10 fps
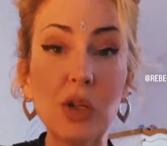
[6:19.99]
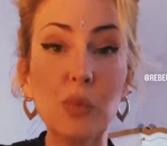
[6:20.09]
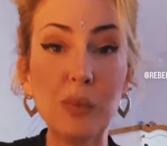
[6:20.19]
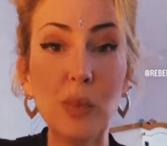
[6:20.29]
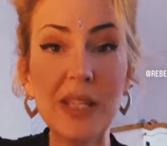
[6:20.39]
I,
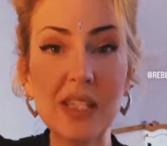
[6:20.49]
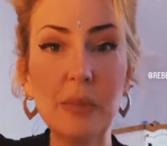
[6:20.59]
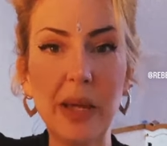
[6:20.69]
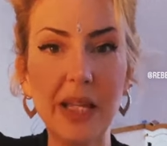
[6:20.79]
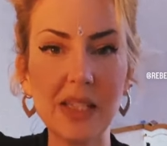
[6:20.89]
we went
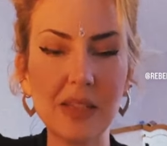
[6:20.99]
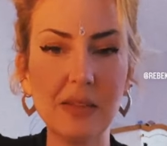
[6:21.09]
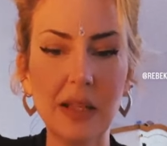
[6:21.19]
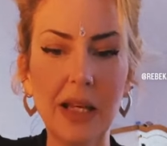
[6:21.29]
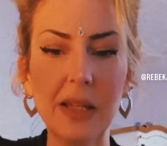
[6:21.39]
to bed,
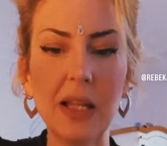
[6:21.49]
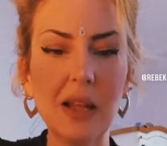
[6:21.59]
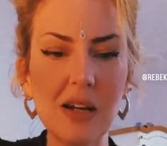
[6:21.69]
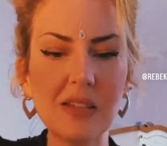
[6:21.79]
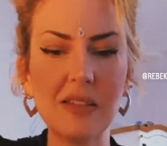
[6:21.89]
and the
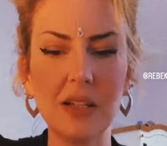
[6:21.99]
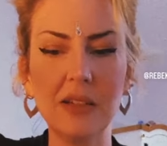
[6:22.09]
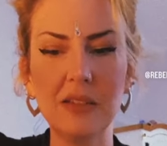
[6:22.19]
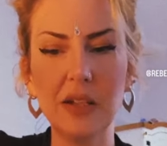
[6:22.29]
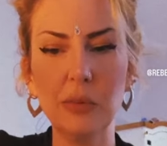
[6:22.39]
last thing
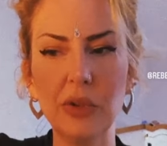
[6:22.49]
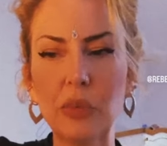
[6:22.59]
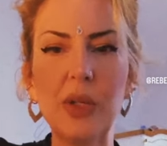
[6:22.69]
I said was,